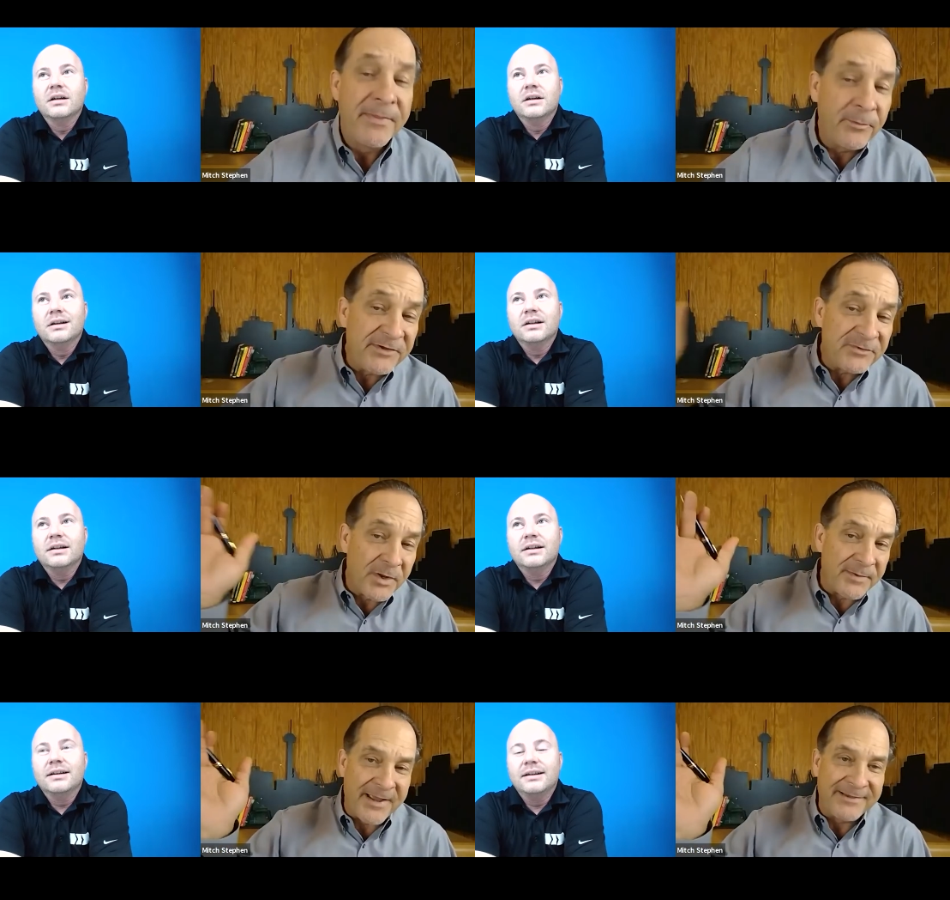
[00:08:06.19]
Speaker 1: And the
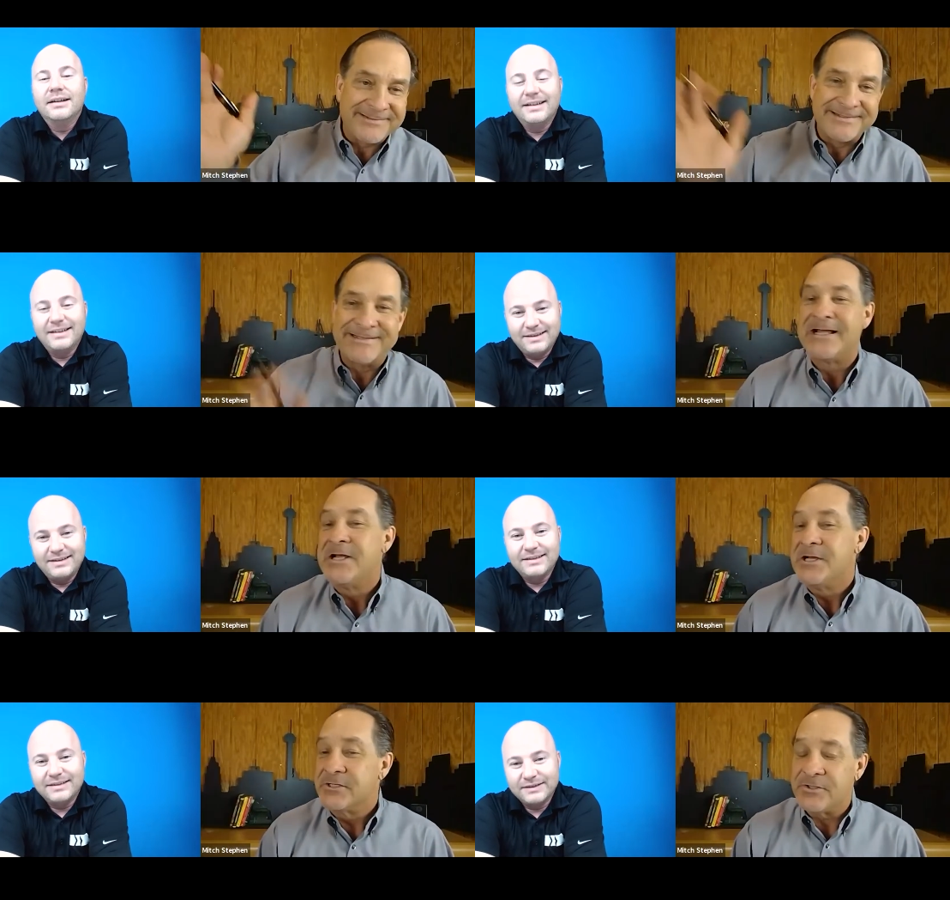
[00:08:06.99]
reason why I'm asking is
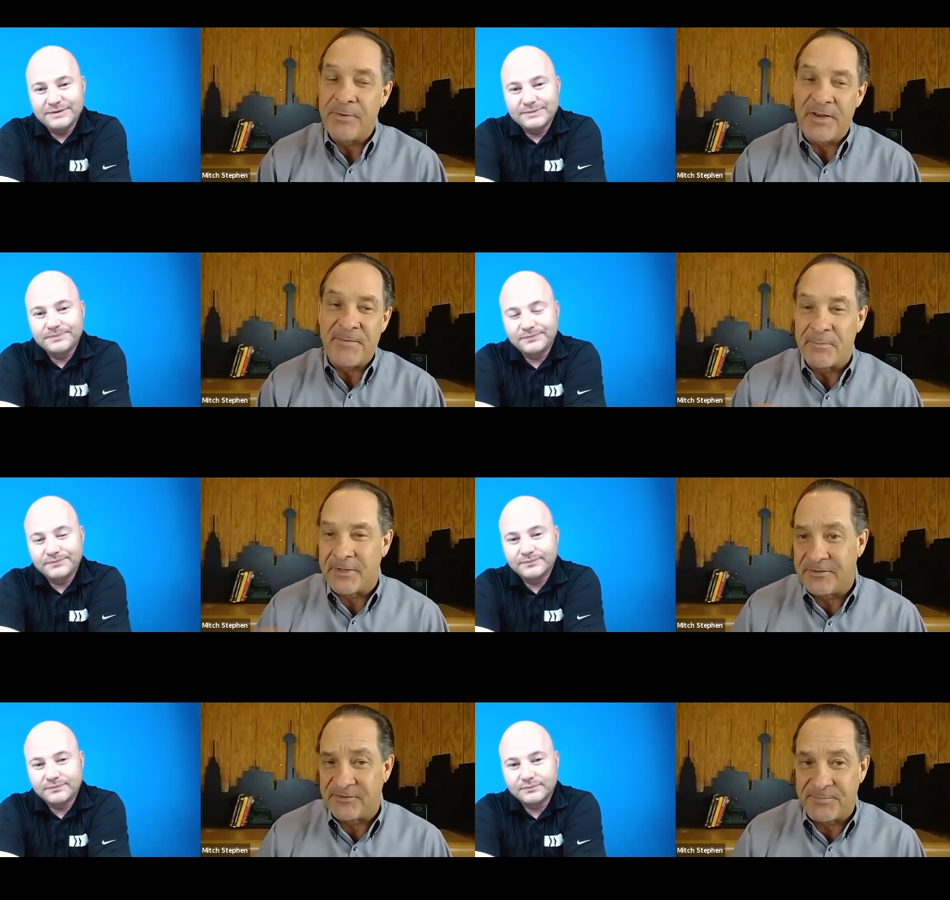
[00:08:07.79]
so many
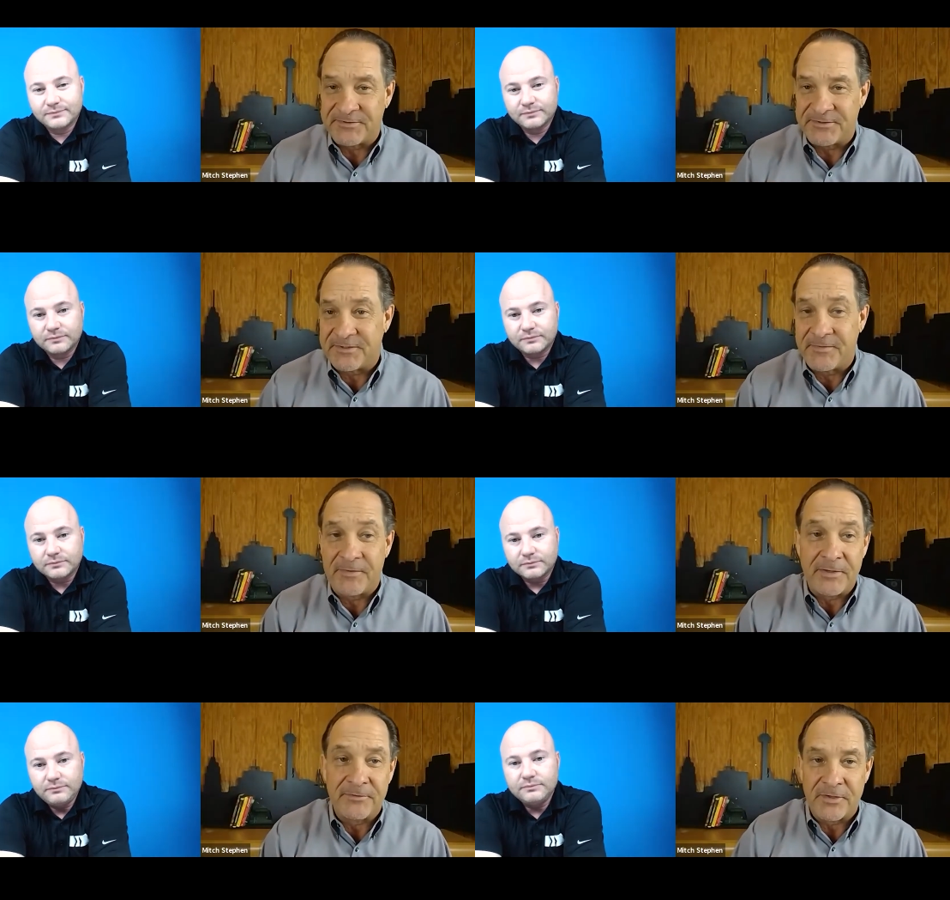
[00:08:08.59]
people get in this business and
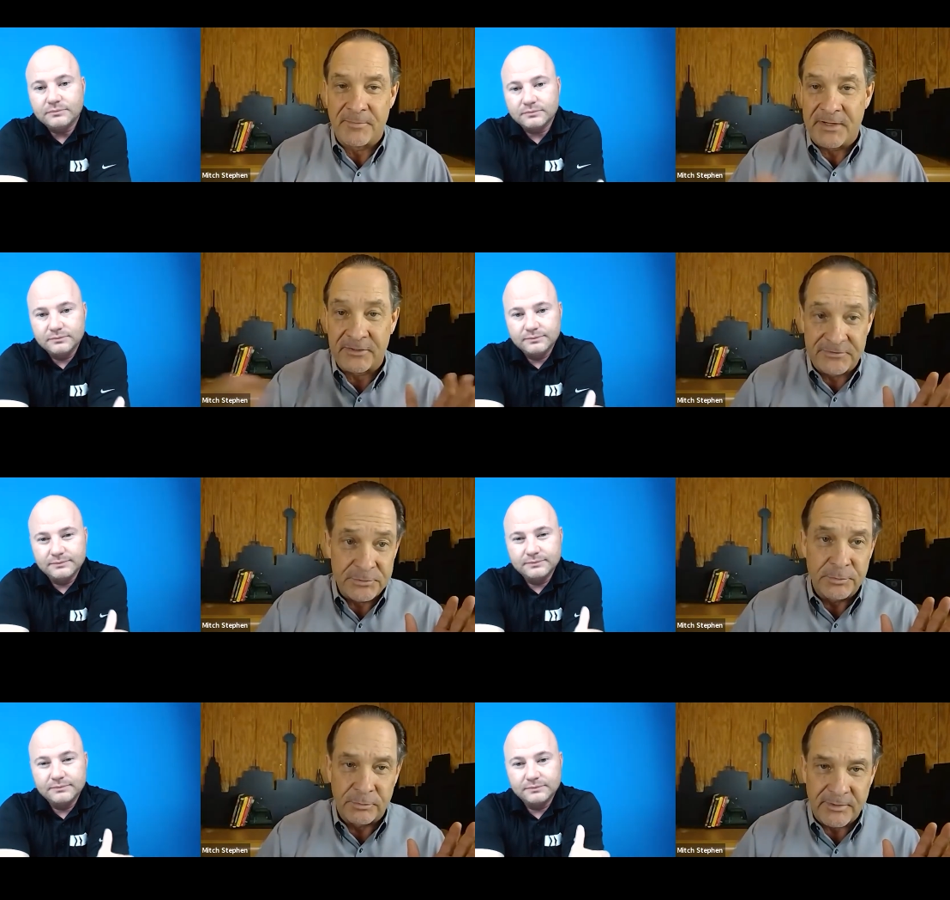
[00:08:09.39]
they think they're going to make a
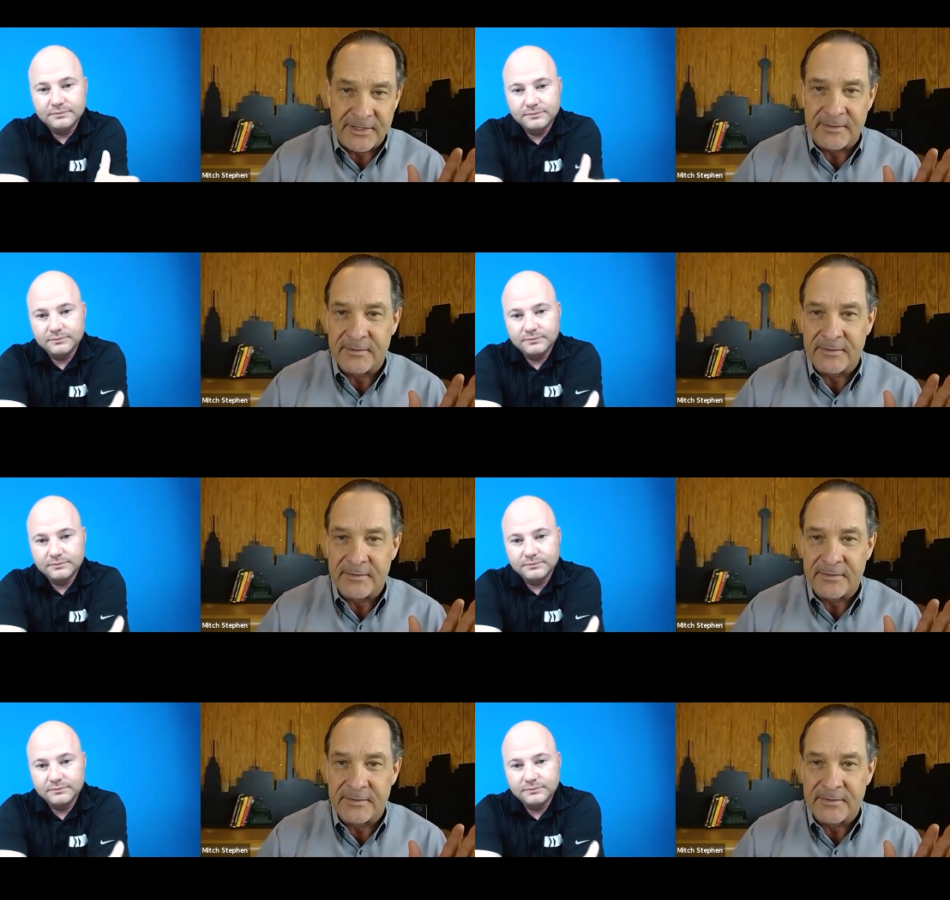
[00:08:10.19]
tool, right?